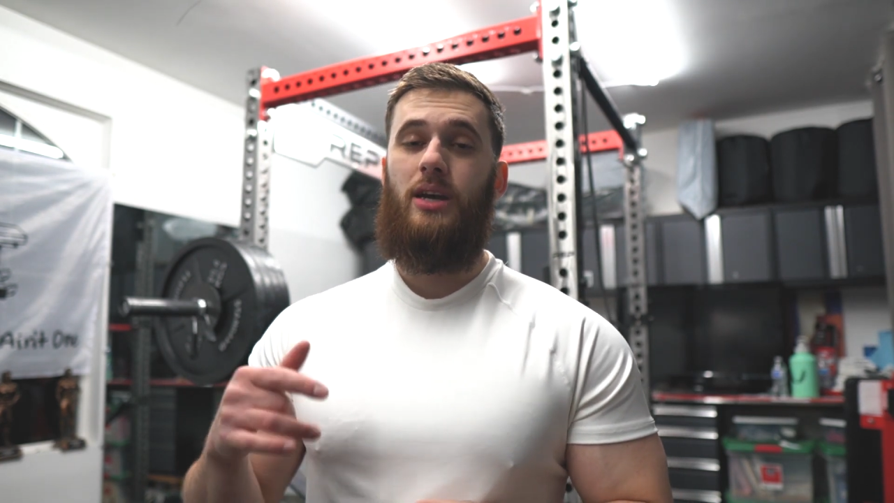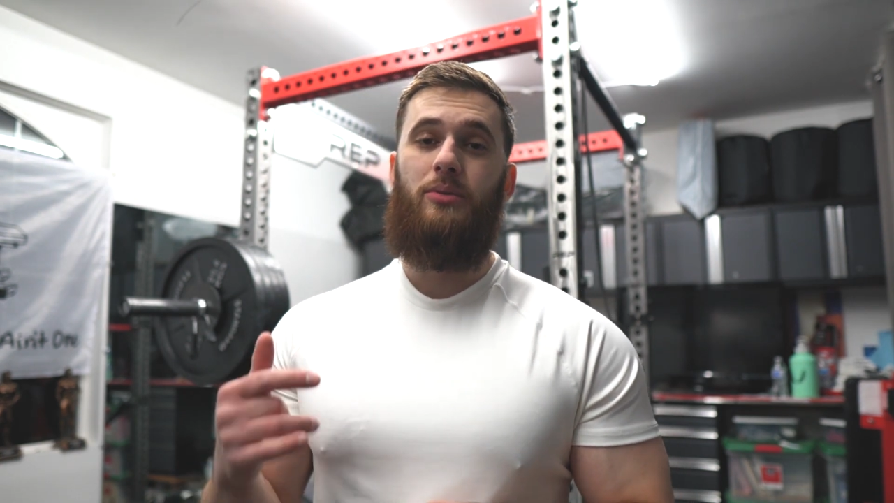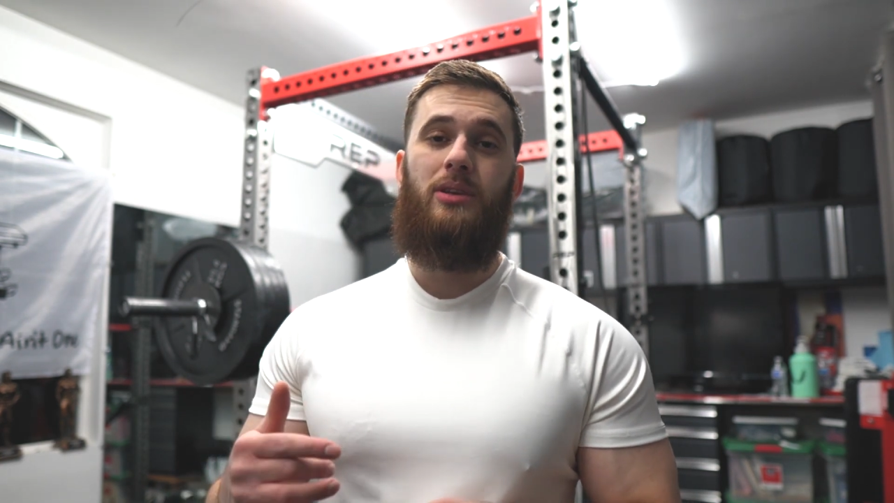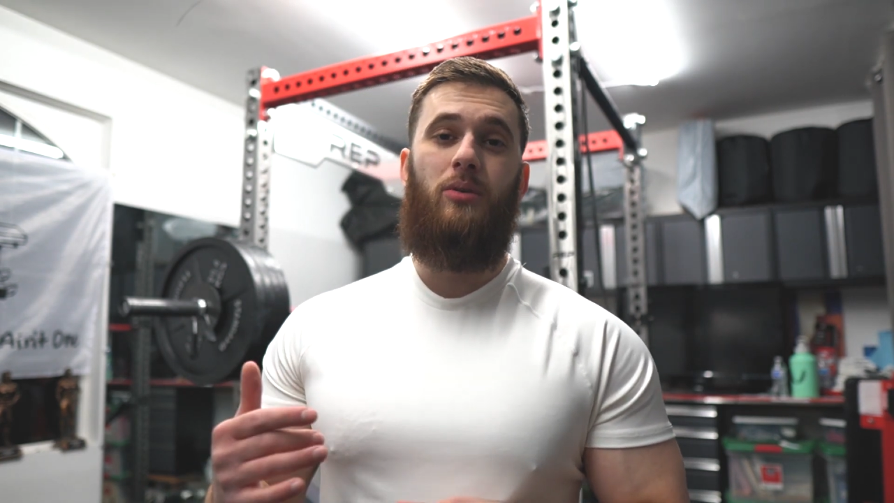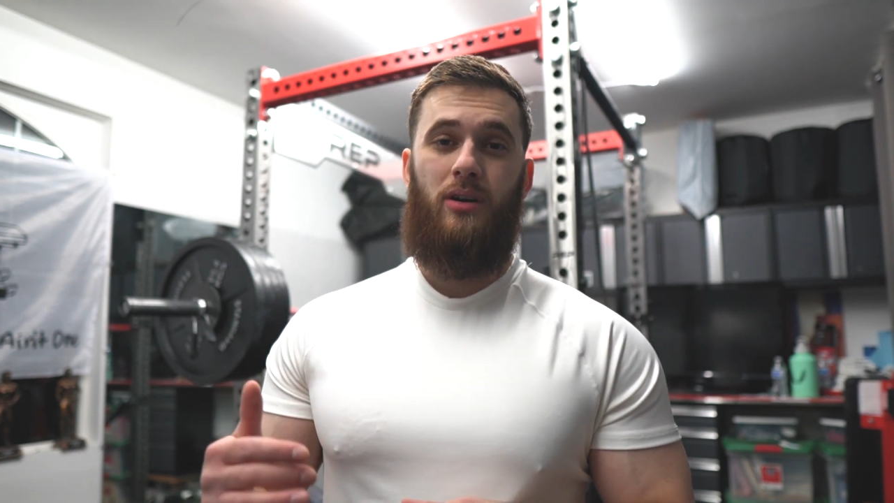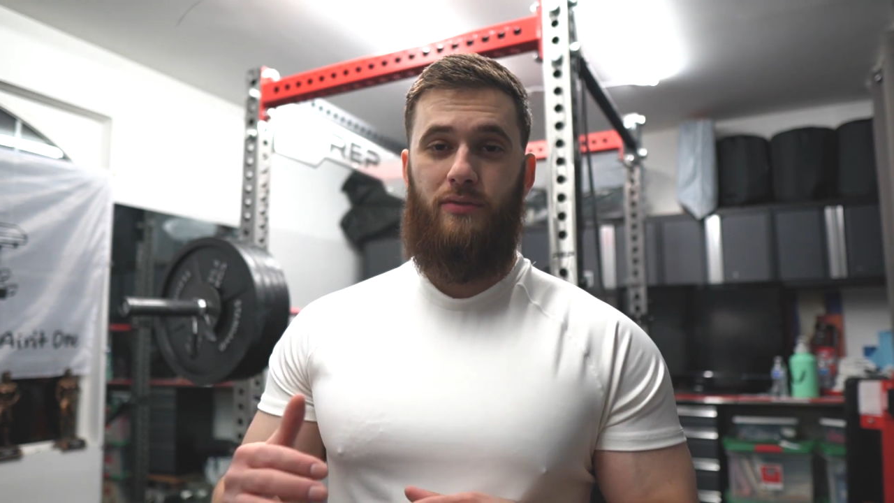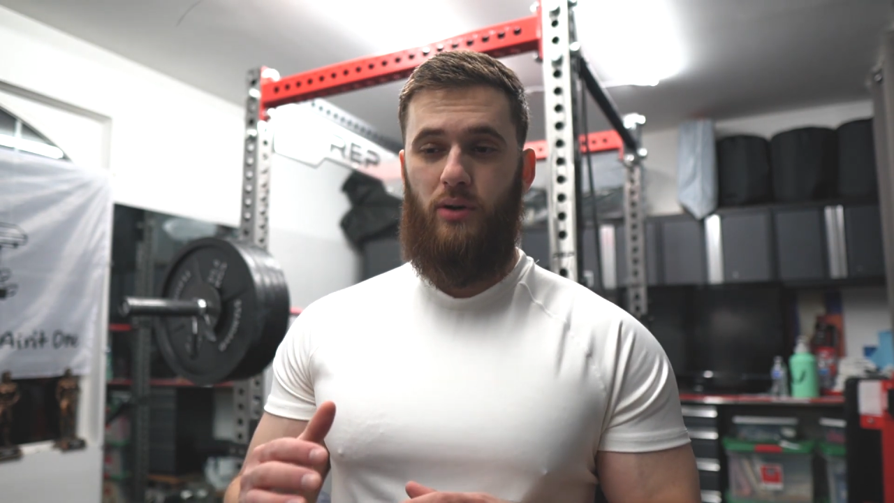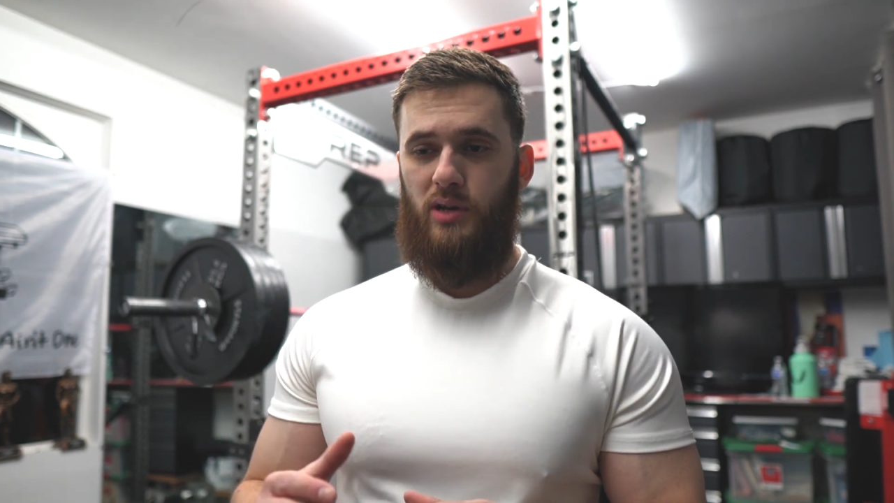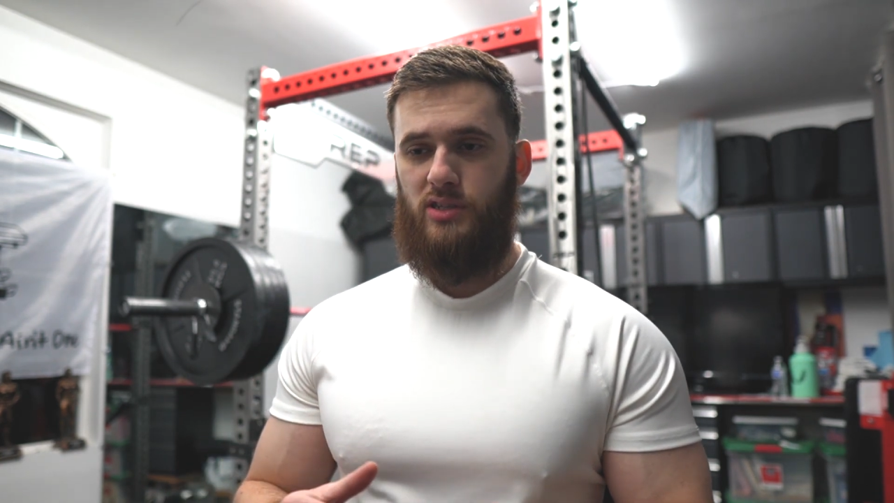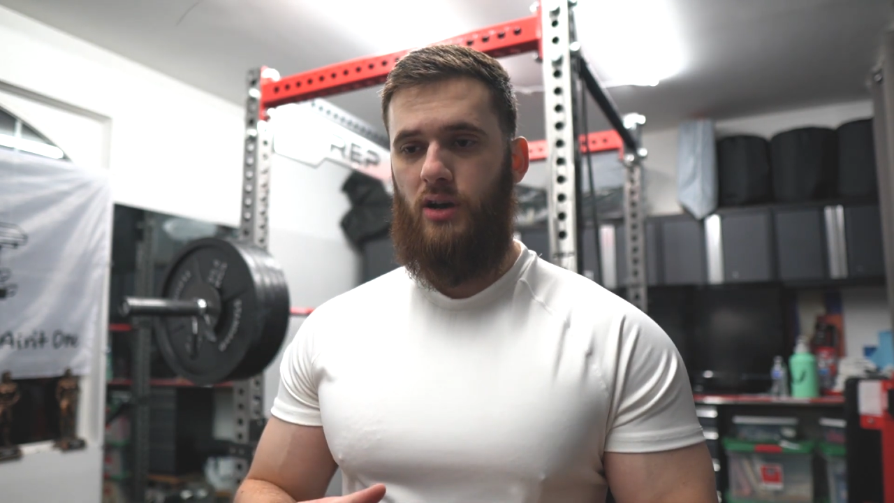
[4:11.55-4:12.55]
I really want to
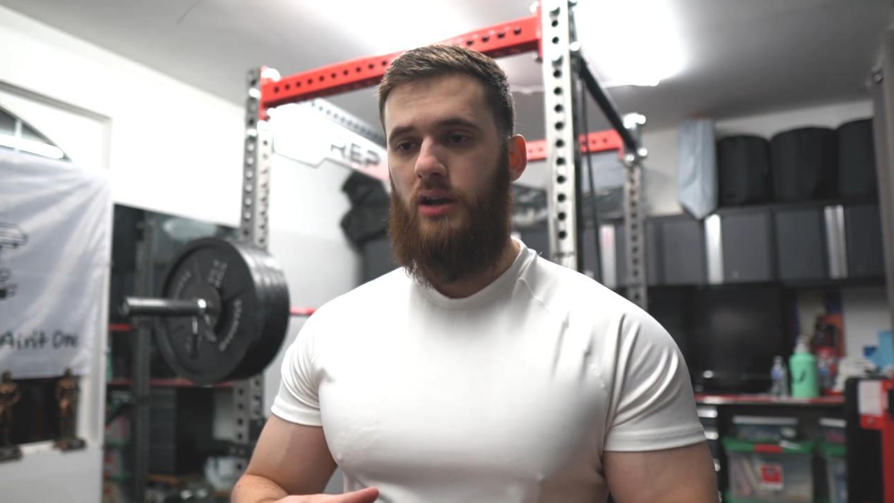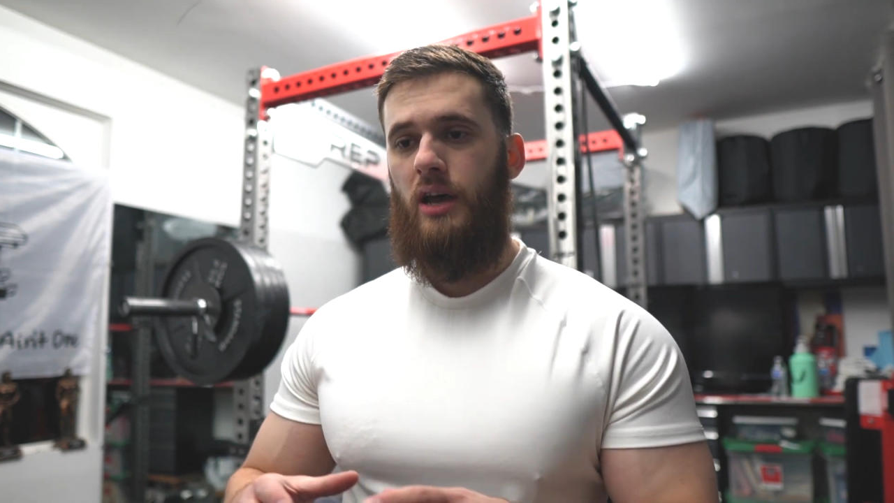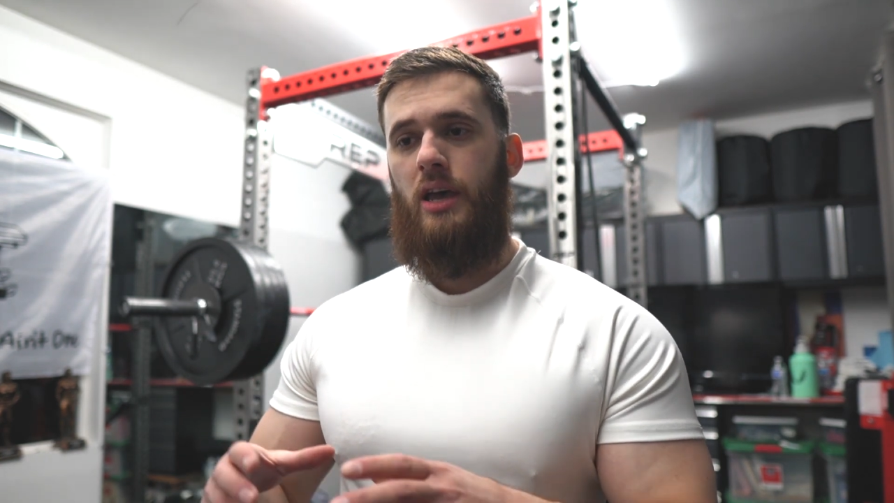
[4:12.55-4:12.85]
focus on